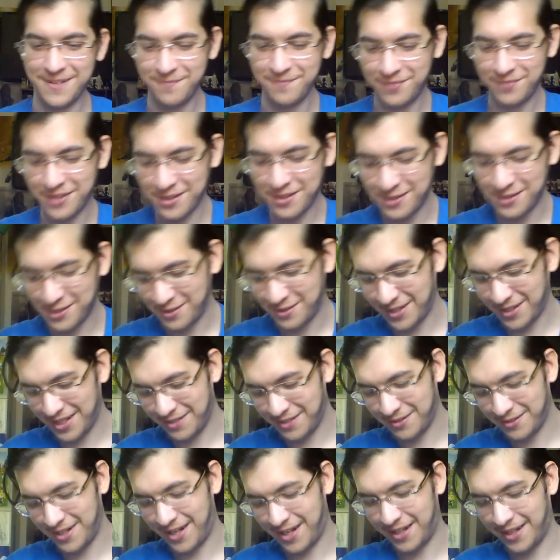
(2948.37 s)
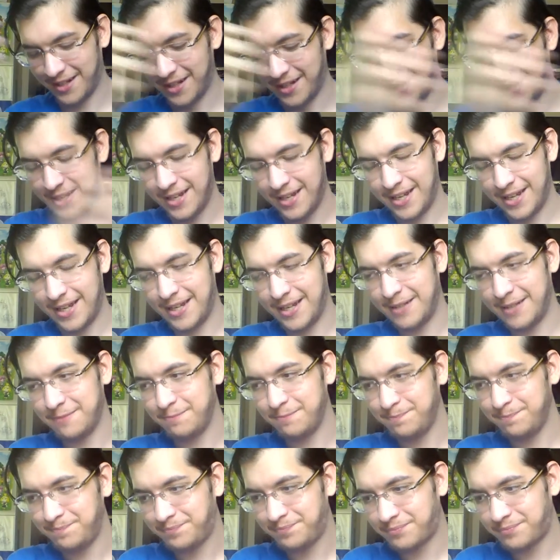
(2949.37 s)
It was really great.
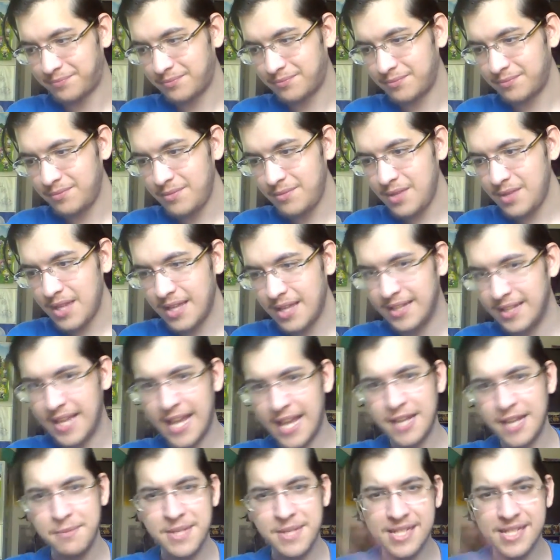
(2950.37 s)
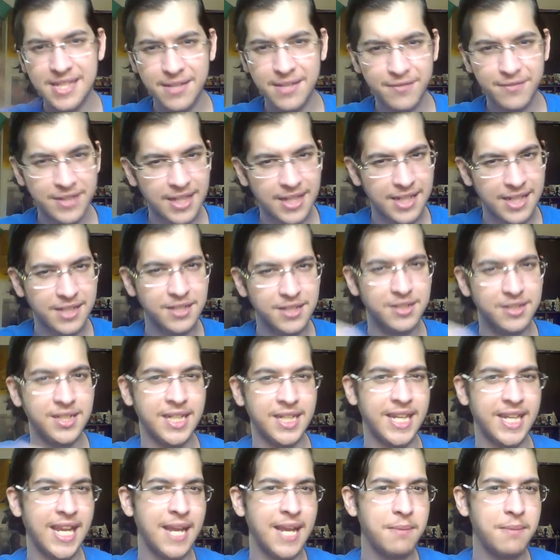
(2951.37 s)
And the enemies live in like little
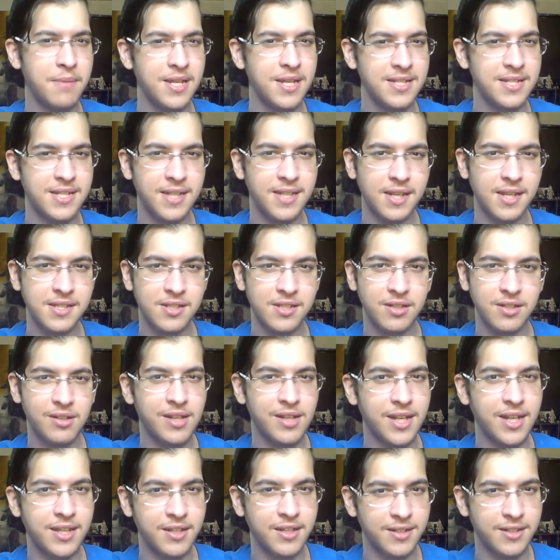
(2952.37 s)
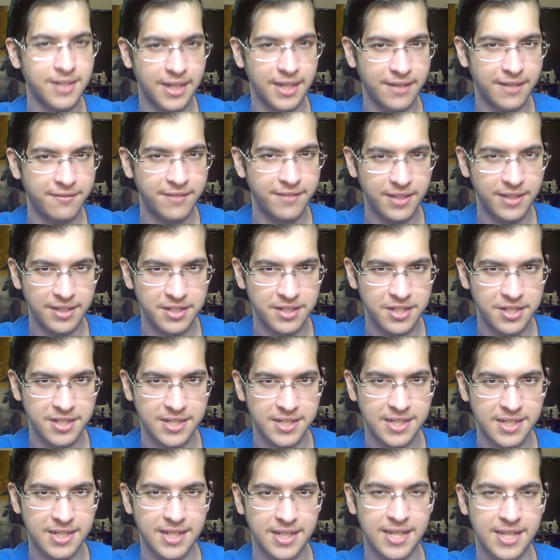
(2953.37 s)
encampments. It doesn't look like there are like
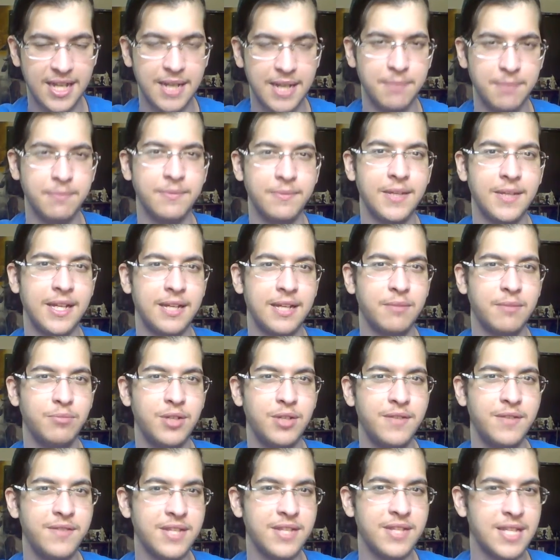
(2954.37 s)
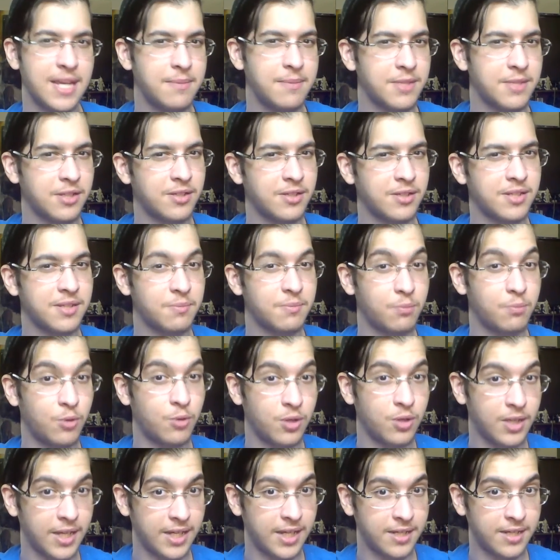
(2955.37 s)
villages in the game. Like in previous games, it looks
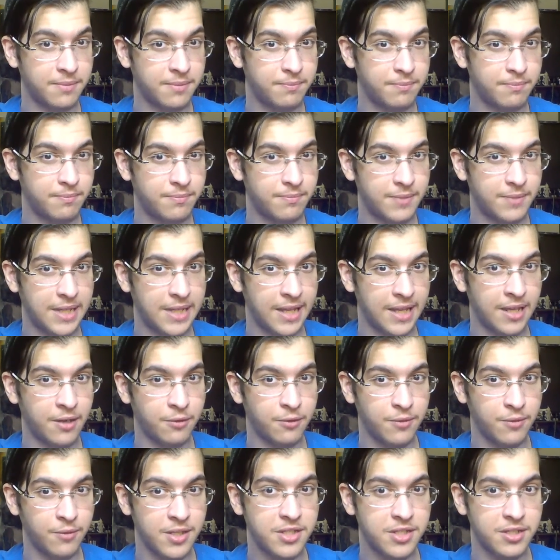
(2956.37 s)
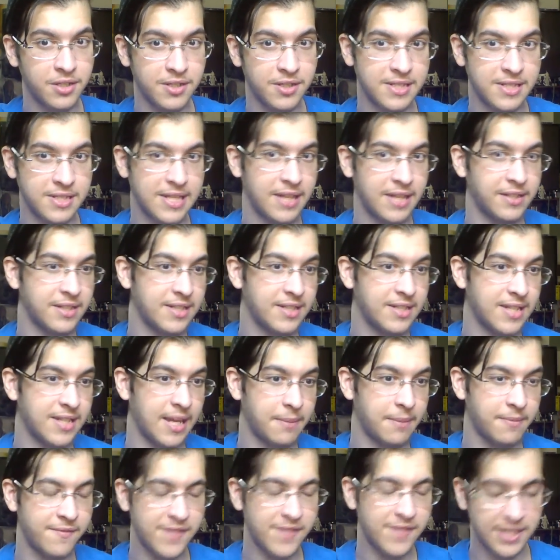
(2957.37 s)
more like the original Zelda
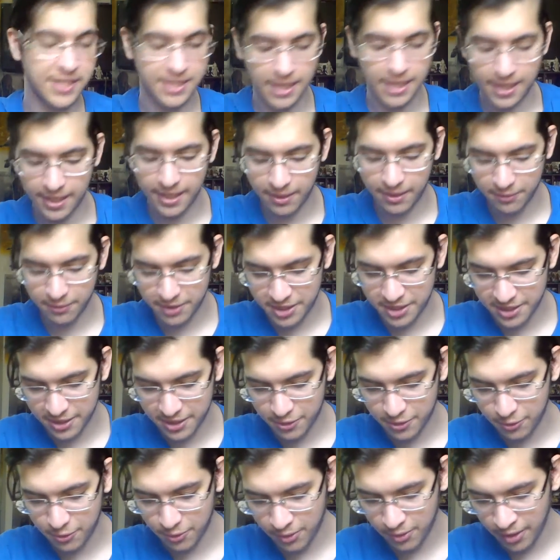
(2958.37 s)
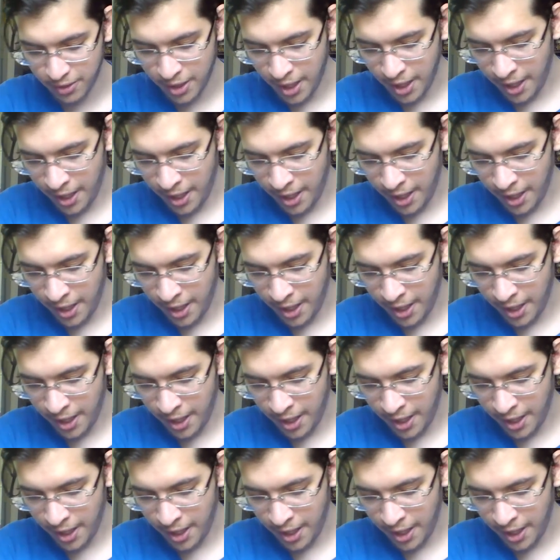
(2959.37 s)
type of style, which is cool.